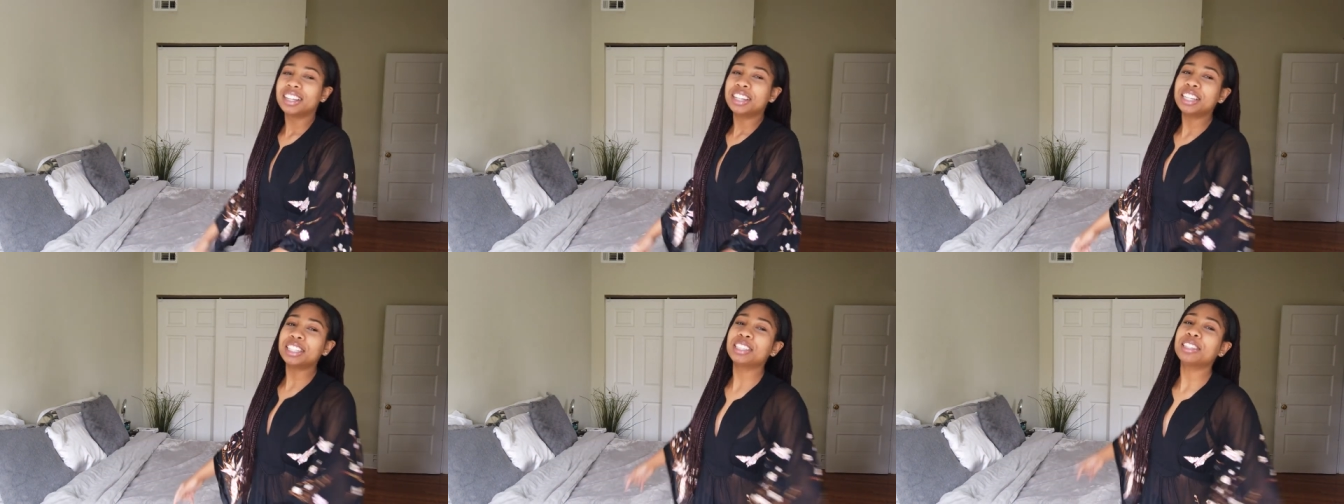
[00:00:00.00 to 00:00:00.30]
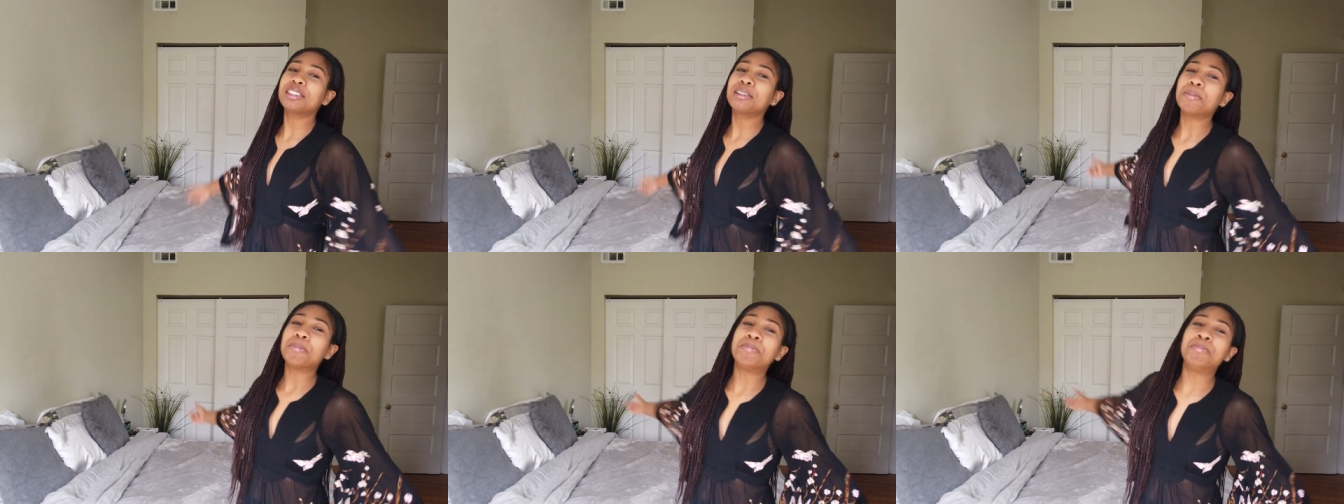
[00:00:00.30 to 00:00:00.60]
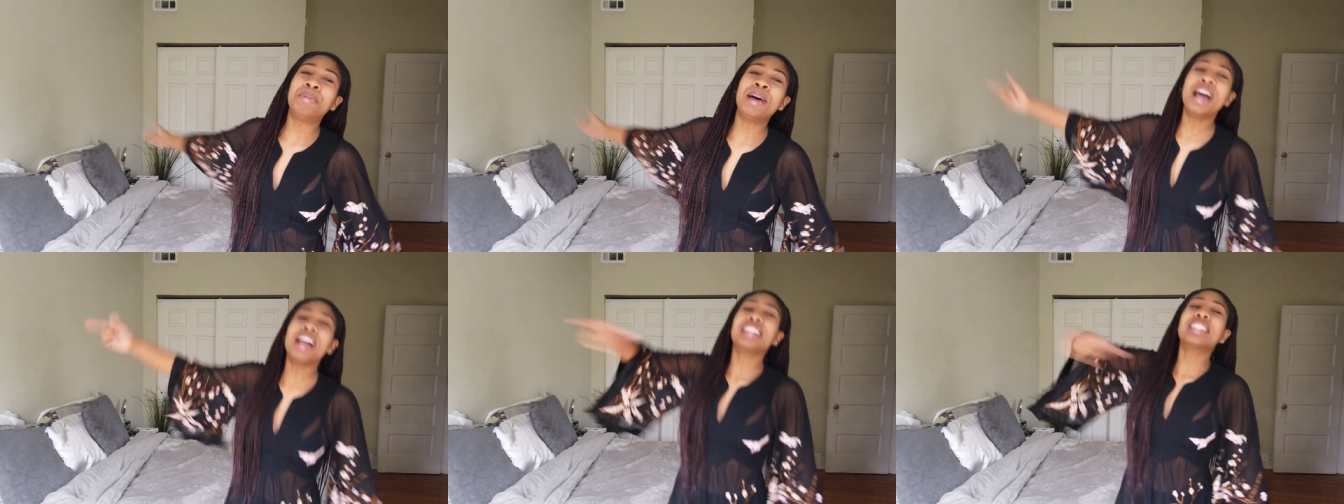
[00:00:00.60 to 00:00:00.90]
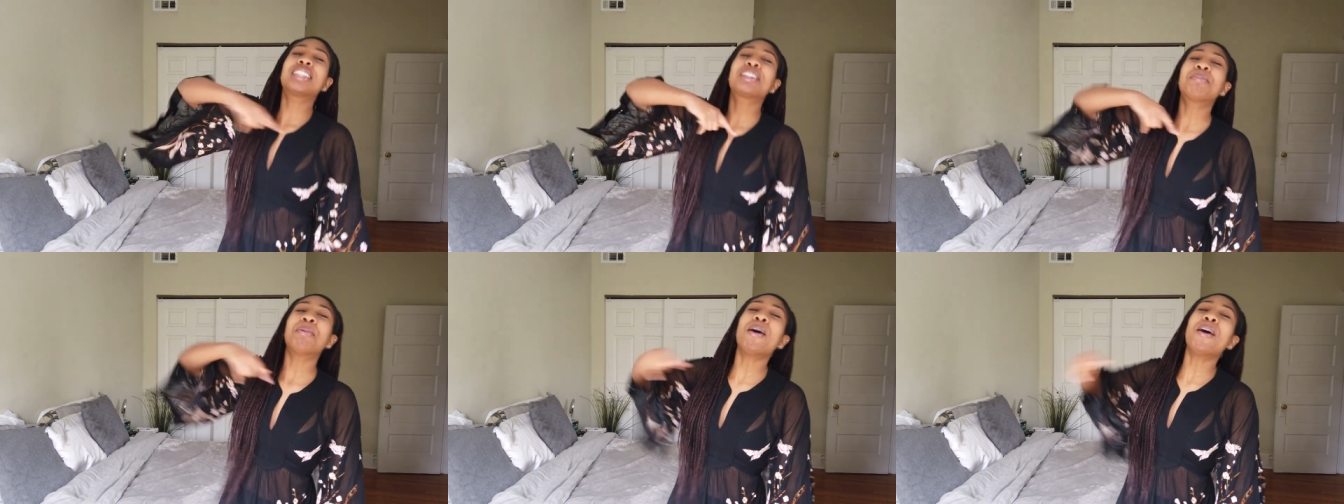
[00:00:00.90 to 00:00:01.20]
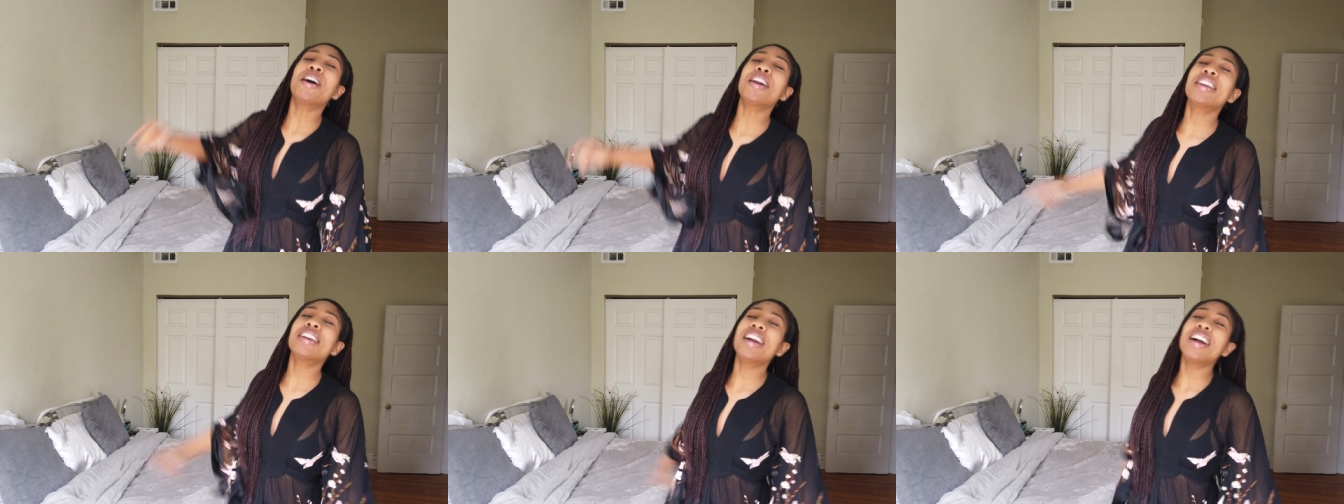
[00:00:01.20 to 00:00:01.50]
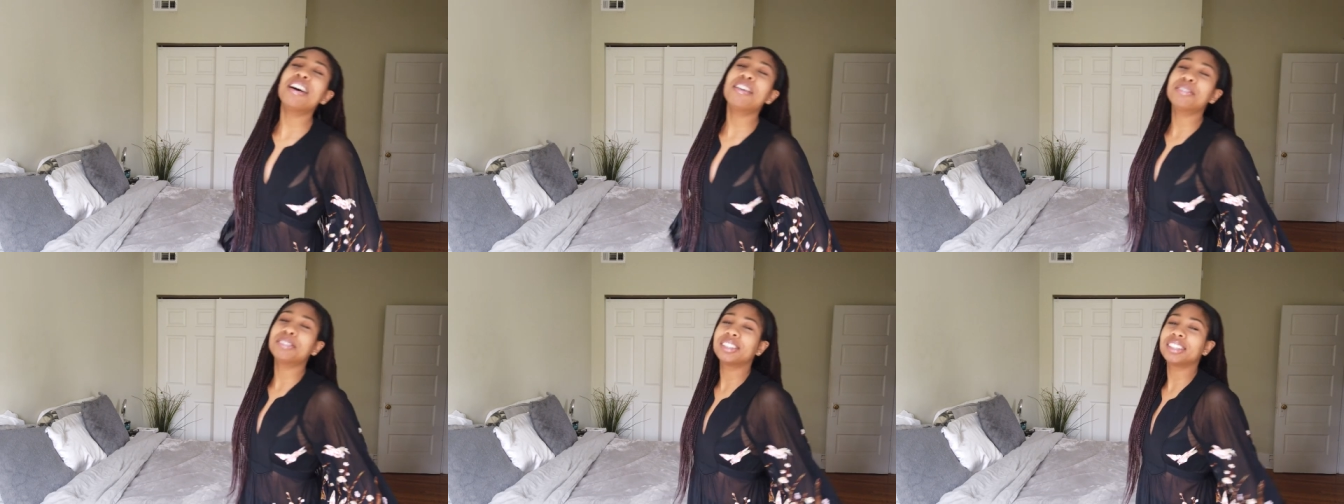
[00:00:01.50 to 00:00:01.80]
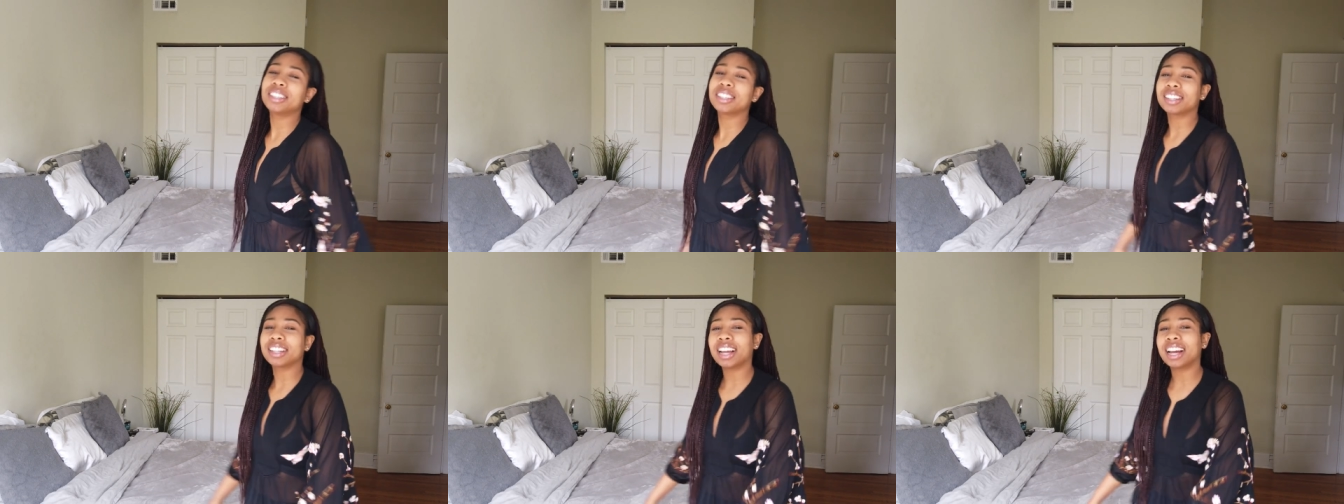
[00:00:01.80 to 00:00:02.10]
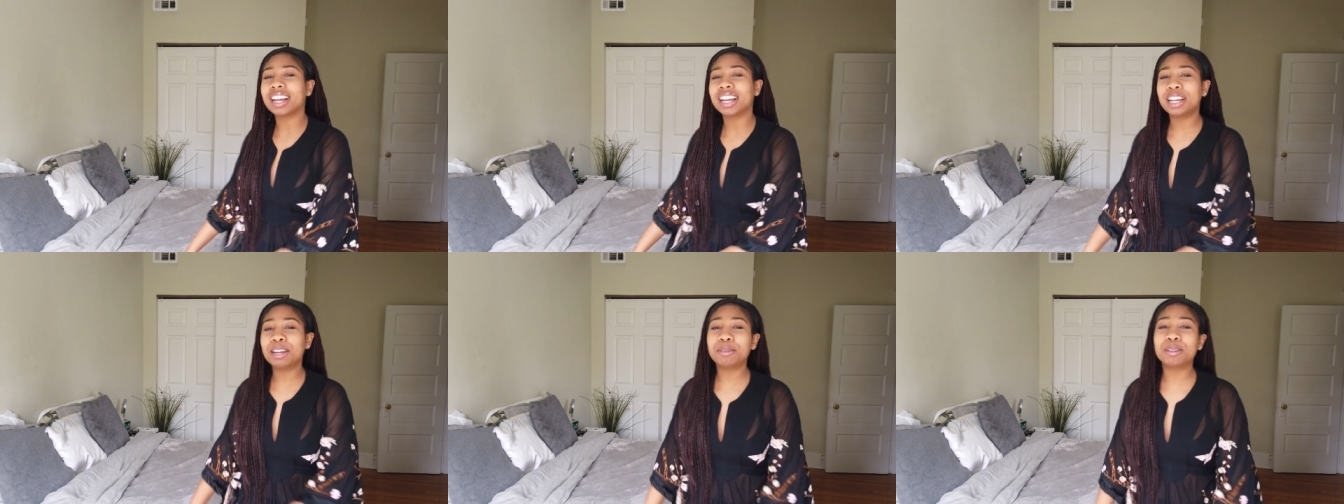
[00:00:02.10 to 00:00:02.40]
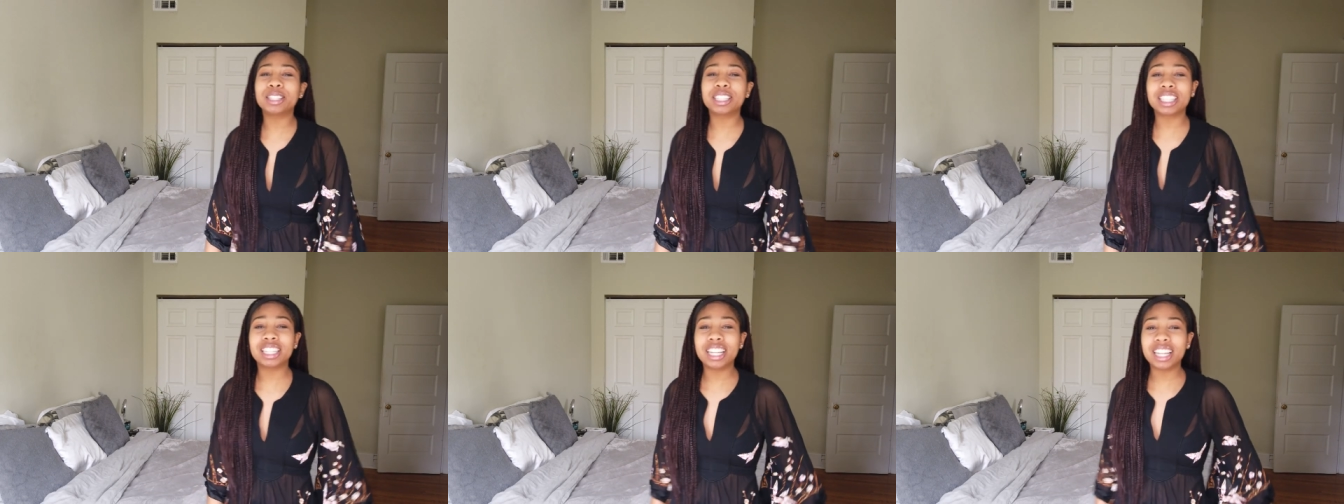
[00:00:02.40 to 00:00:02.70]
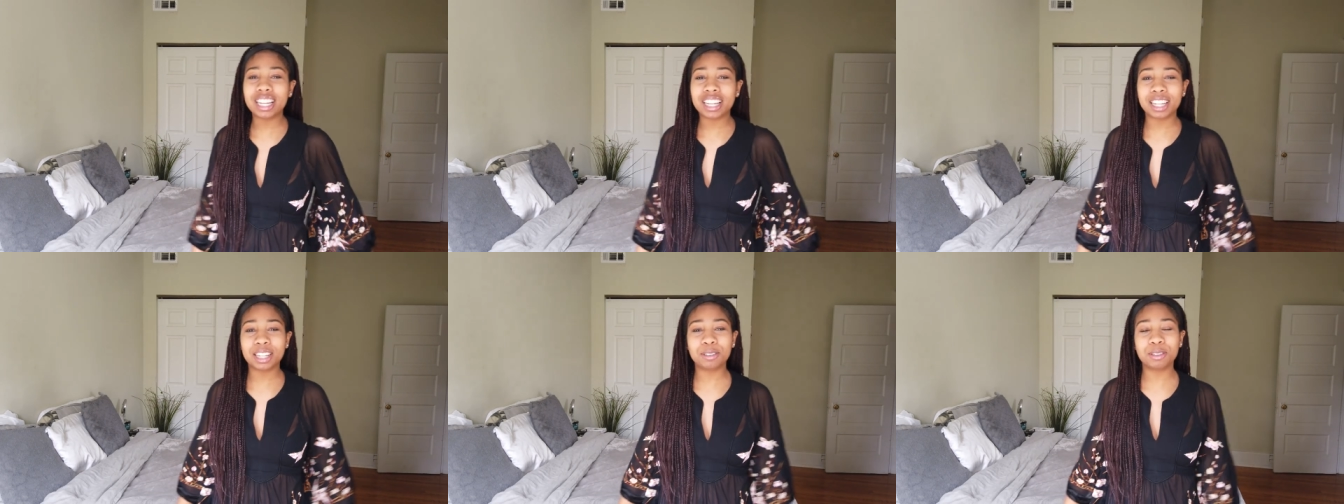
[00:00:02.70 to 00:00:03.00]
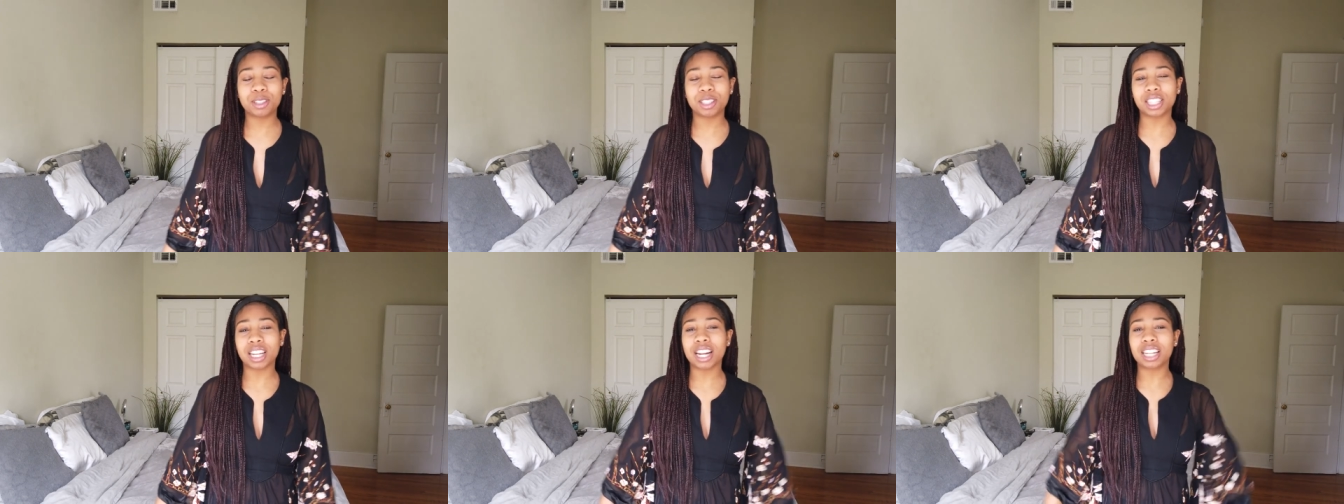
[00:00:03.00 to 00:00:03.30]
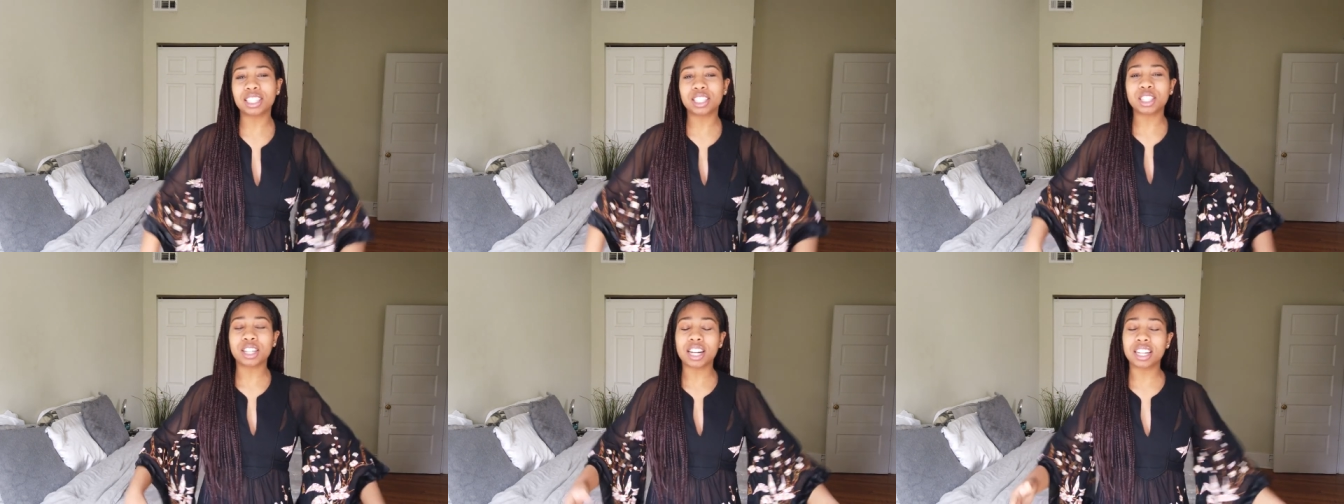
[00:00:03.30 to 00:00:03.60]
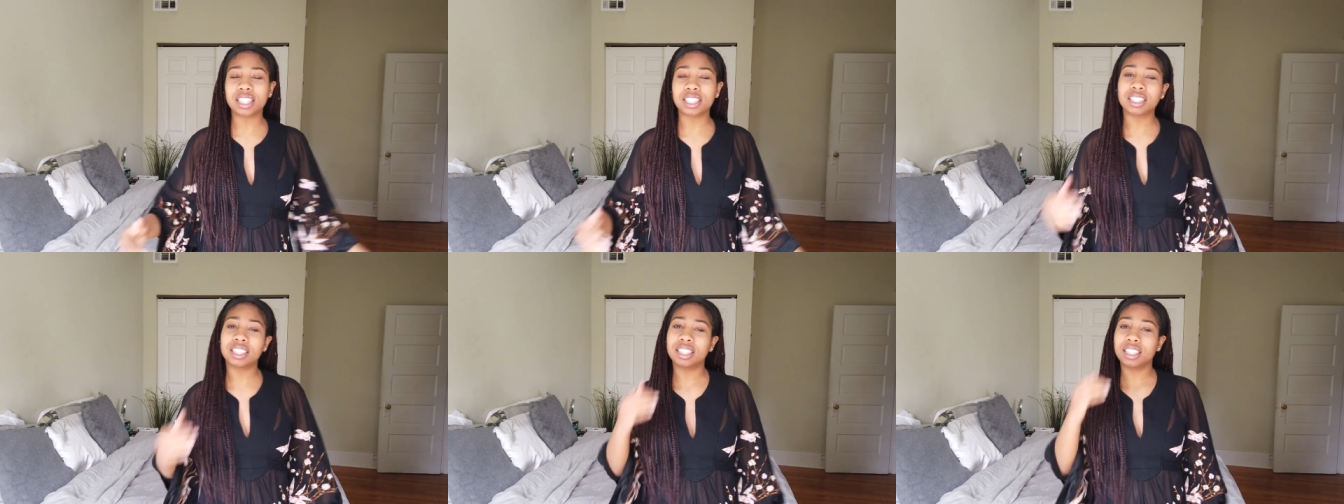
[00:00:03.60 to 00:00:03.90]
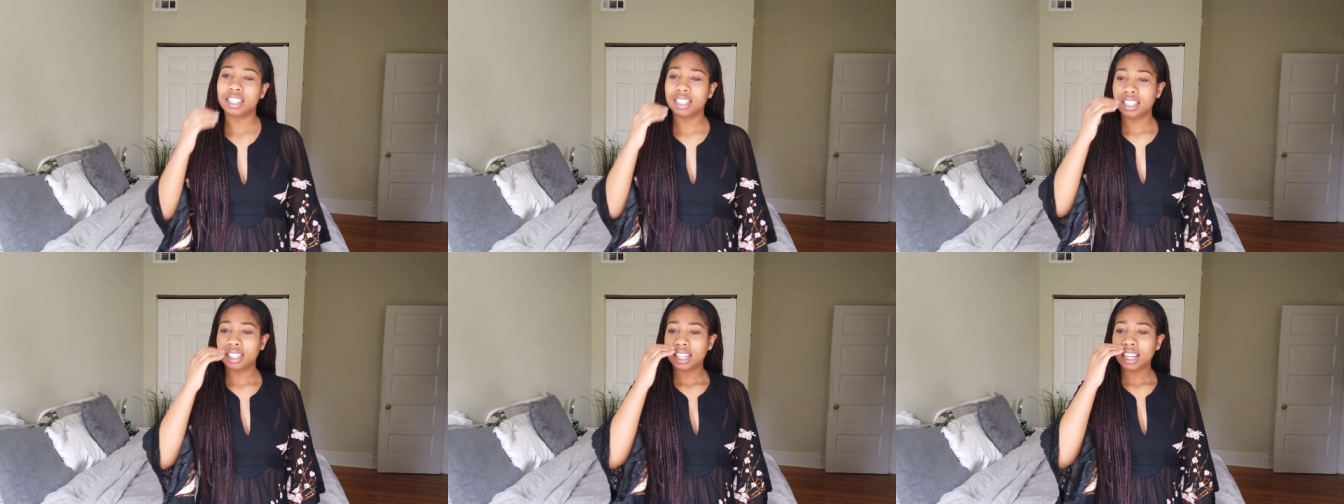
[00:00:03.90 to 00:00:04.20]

This is the best party ever. Like he was lit. He was like trying to.